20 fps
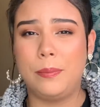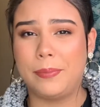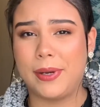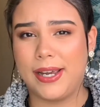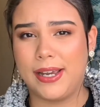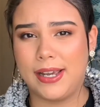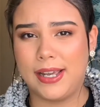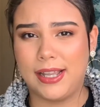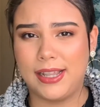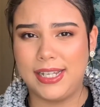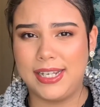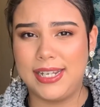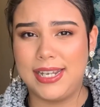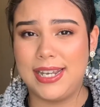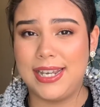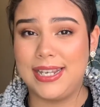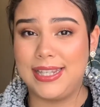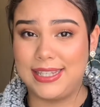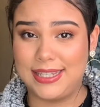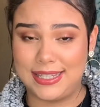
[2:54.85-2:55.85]
palette
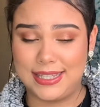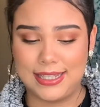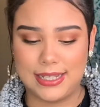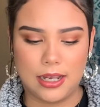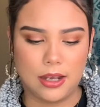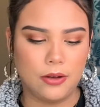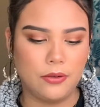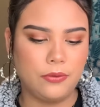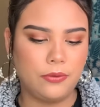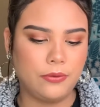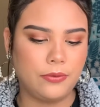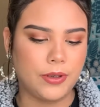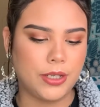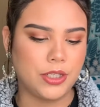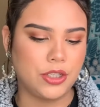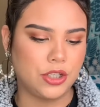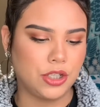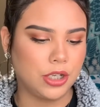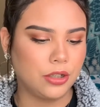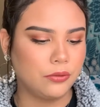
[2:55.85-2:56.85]
itself
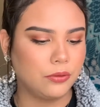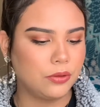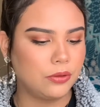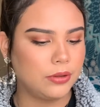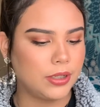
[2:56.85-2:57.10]
in general,